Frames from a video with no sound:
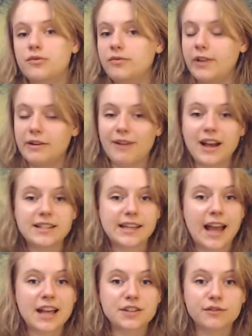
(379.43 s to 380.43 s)
Flight Rising
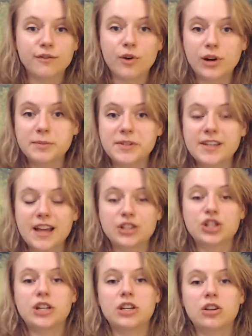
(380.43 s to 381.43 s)
has a forum
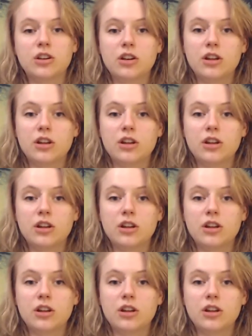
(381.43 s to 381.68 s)
section.